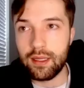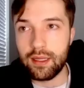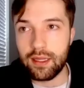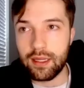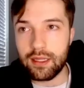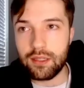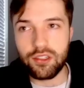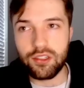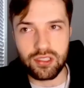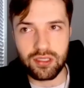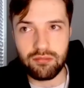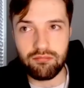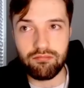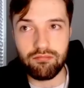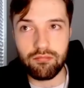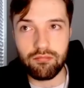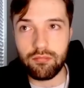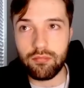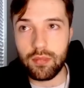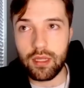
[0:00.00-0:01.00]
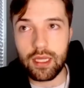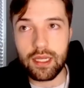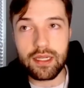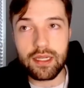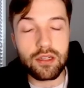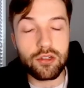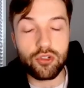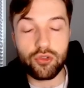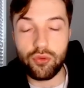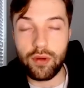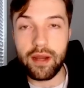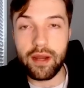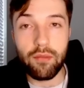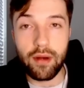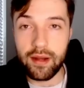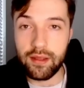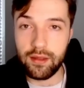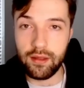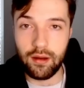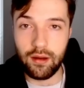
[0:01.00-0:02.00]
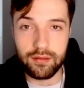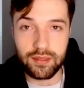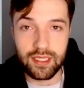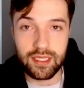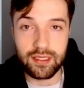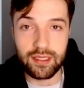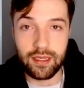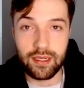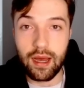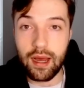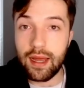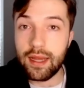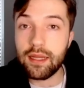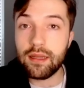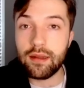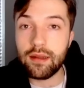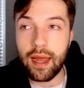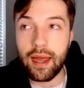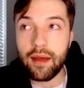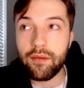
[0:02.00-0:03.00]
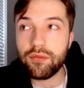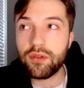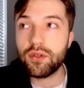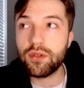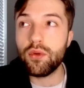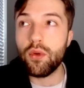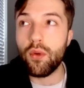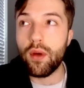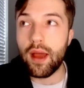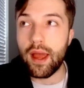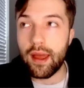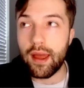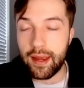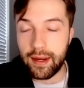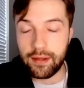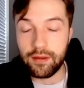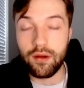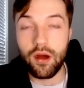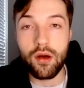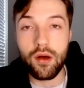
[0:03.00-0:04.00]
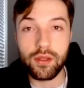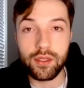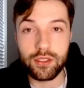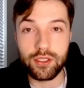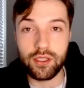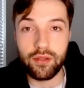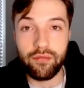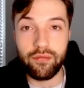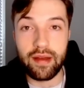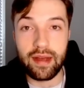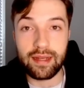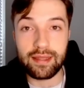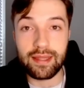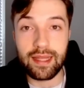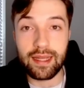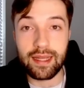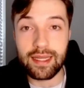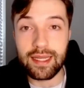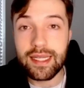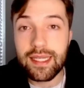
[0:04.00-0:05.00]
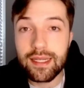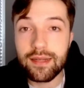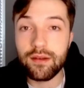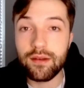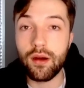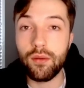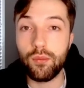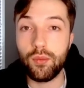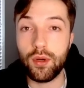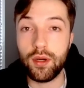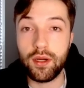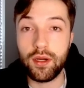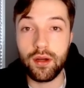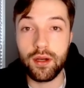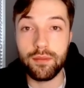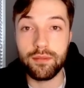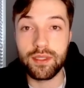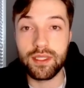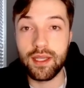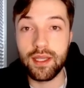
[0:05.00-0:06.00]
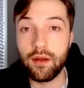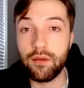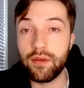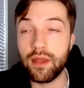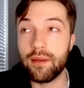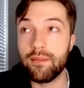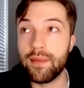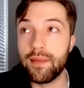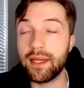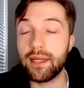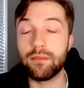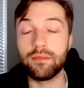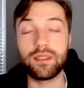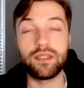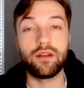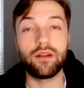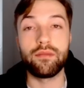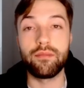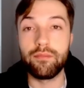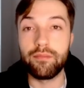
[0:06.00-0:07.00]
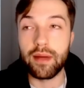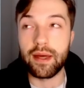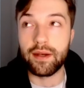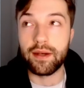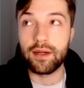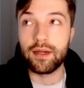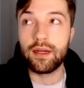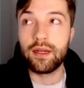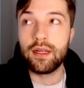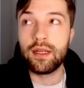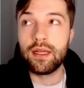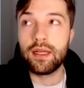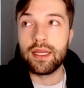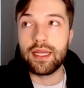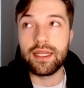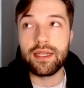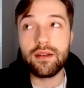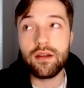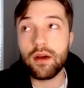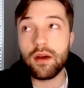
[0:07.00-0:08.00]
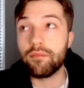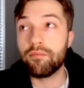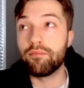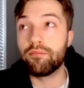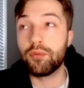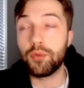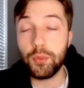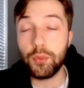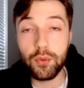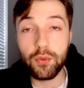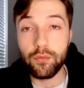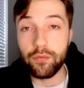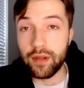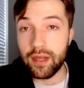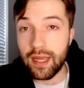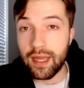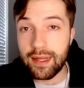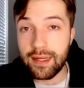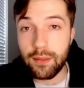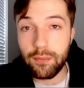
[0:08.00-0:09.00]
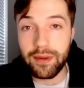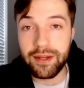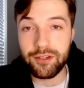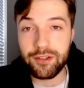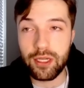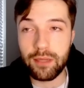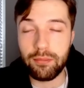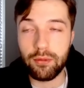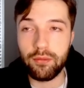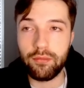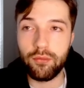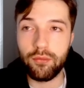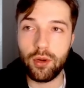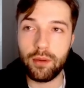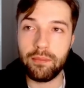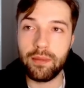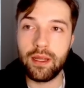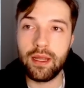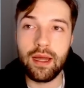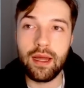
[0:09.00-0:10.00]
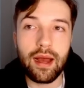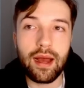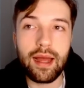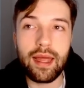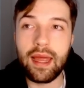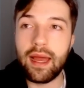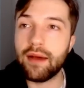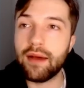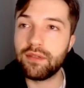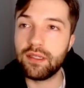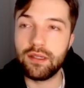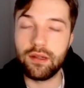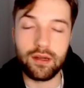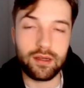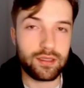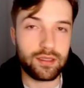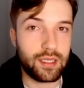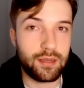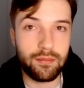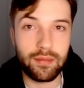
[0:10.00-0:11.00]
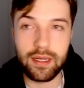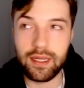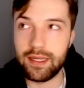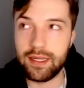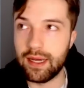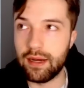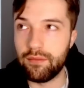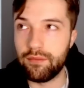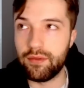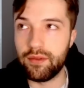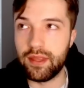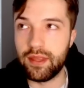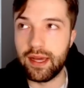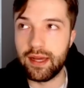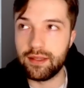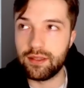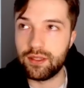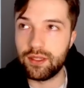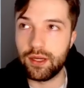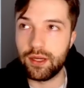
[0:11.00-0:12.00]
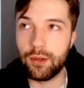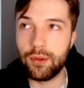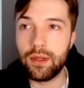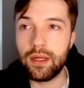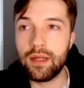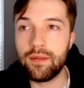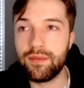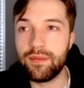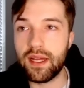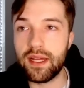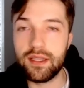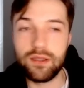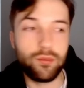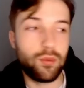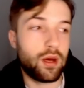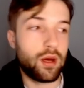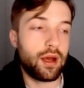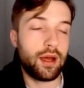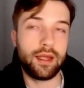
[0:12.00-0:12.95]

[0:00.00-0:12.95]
He didn't train right in the offseason. I have to acknowledge the fact that he did not work on himself and make himself better. He did not improve in any way, shape, or form. I have to knock somebody down for that. So that is what